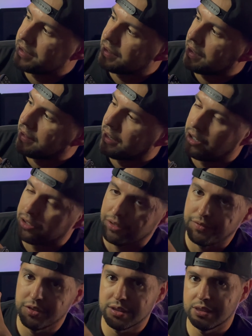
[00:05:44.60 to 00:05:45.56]
see it there, so
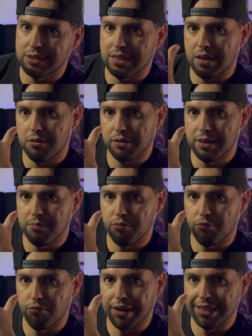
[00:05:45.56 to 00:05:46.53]
if you just kind of keep
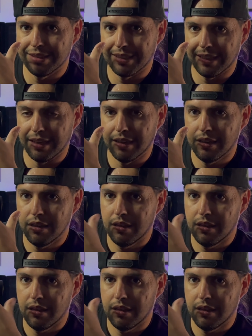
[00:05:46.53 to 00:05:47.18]
raising it,